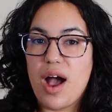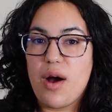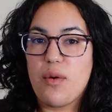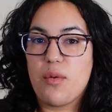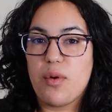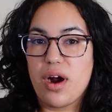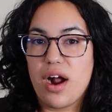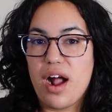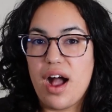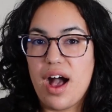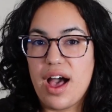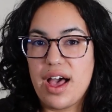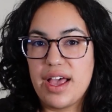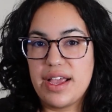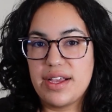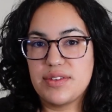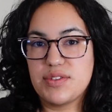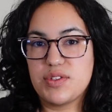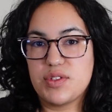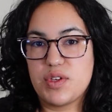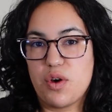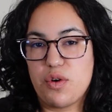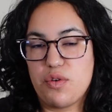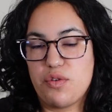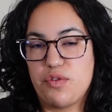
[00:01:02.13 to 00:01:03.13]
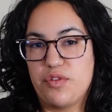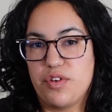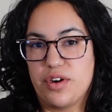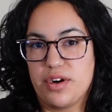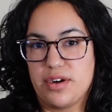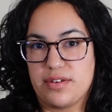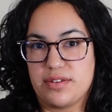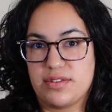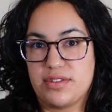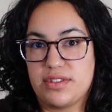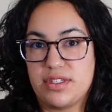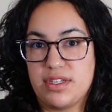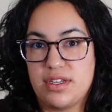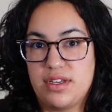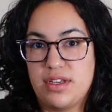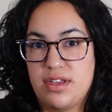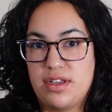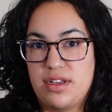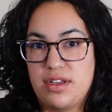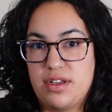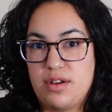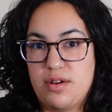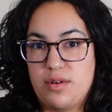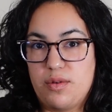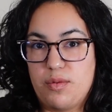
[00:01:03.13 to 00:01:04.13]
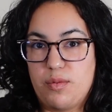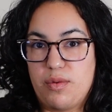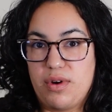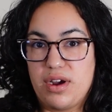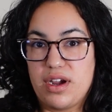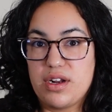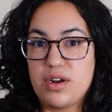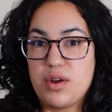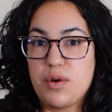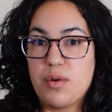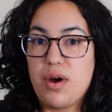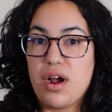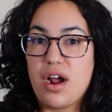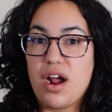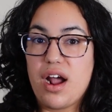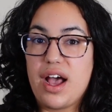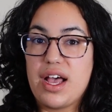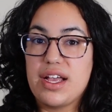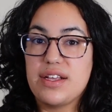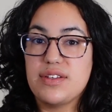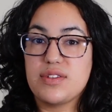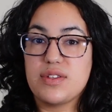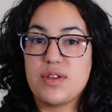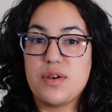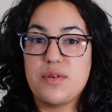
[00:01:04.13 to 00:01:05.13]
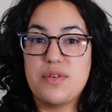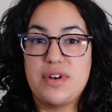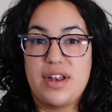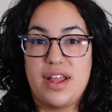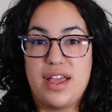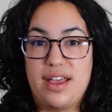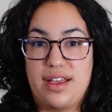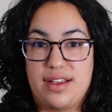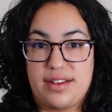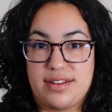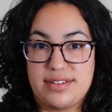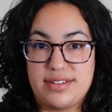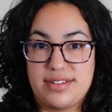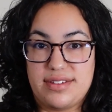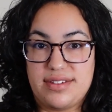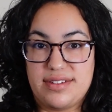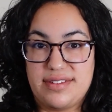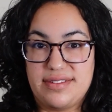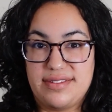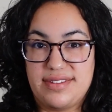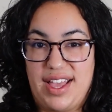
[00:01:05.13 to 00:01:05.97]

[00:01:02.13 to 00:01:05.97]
our eyes go first. Where do our eyes go next?